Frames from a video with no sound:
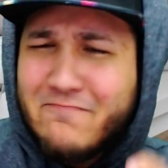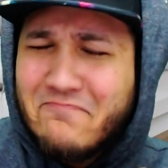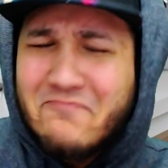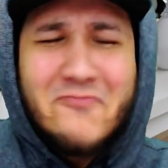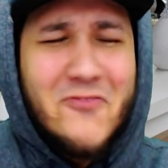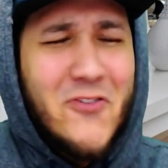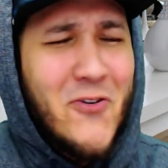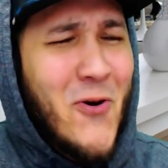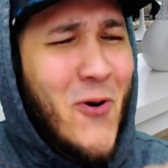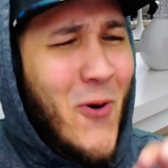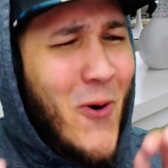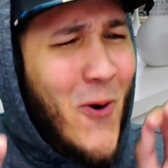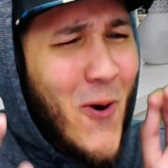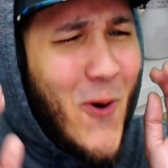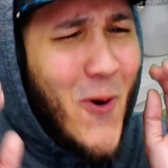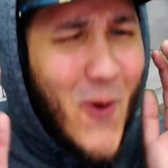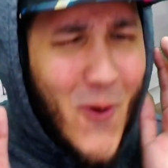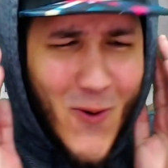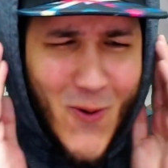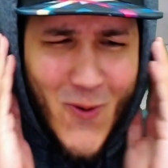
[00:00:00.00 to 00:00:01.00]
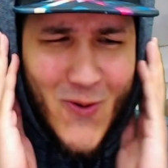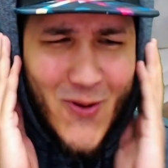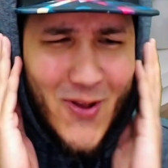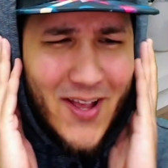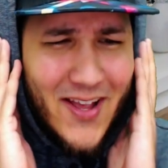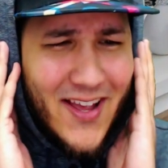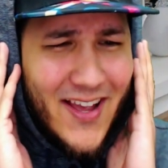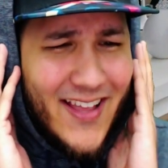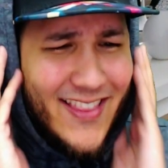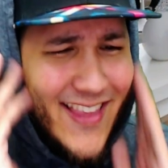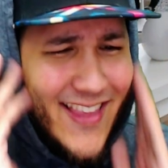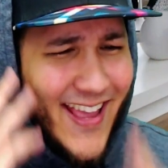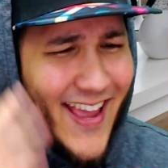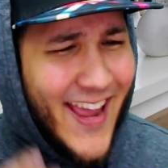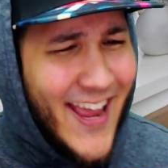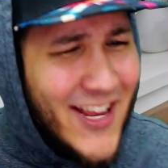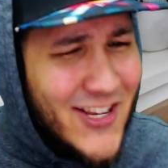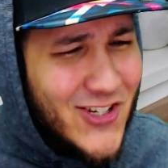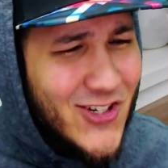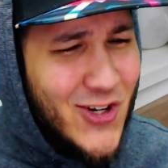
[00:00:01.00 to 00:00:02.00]
Woo!
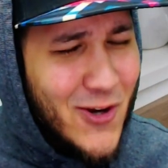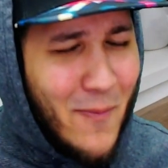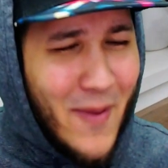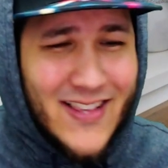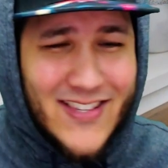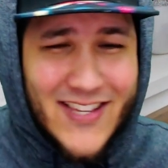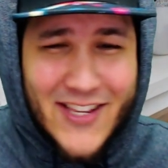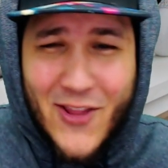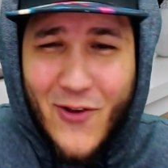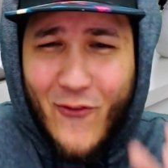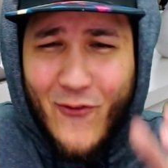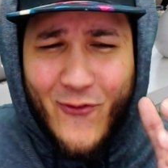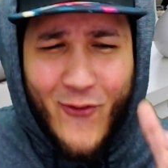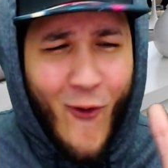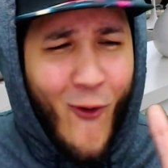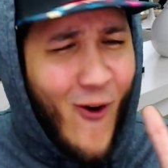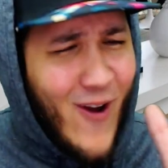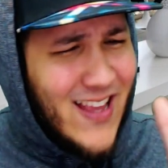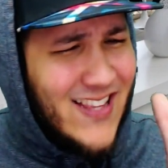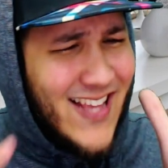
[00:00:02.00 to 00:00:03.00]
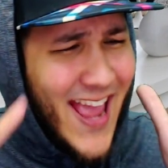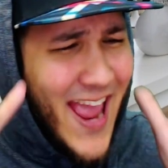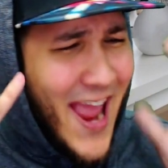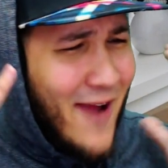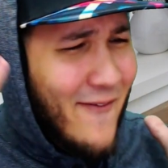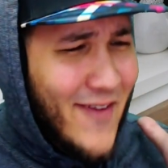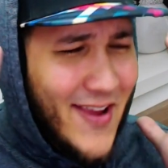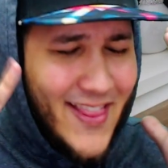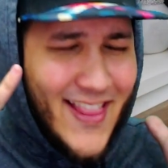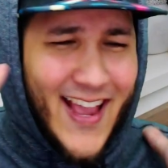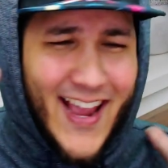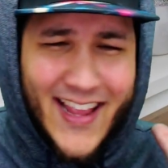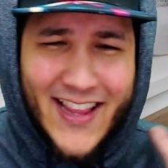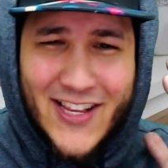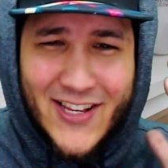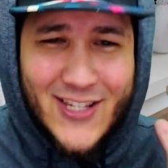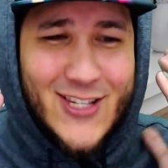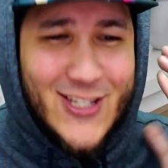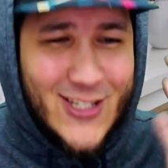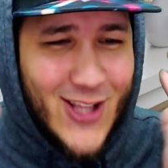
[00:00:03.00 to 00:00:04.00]
The instruments and the voice, everything
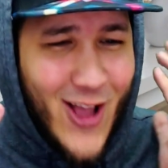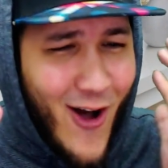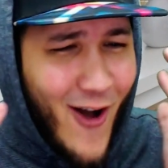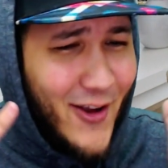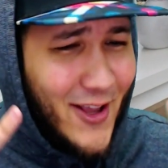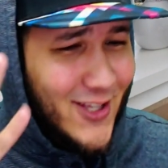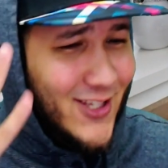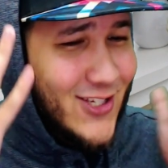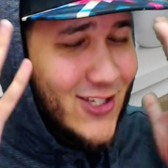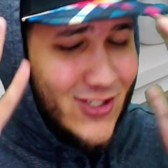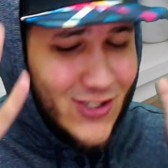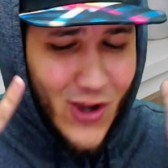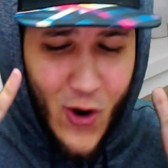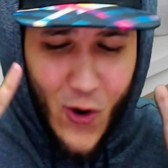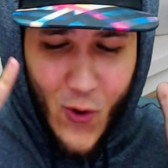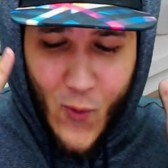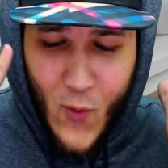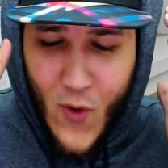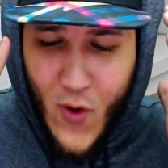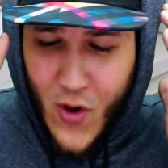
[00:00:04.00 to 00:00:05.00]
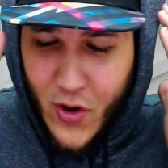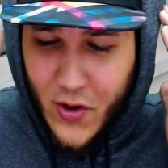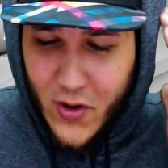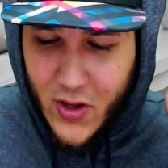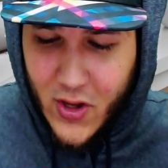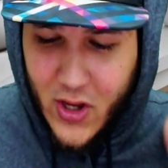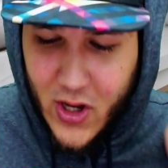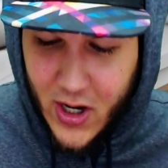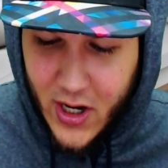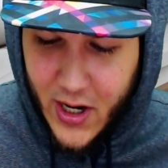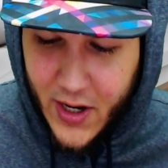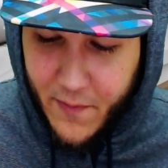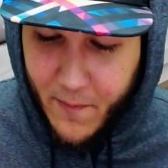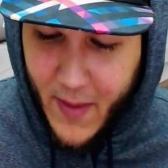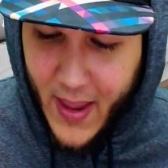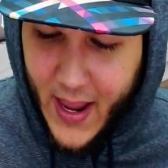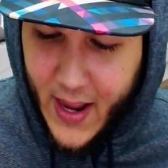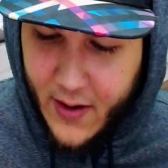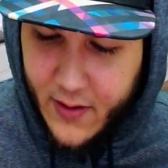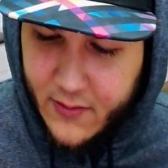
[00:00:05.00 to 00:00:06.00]
in this song is so
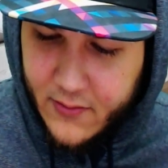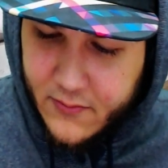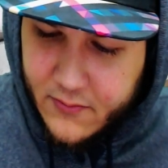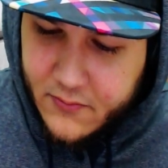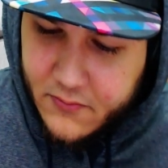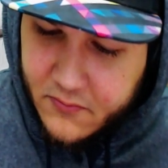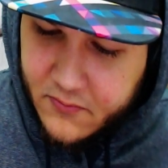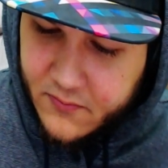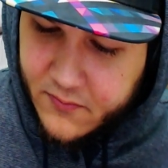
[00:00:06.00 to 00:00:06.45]
good, man. We're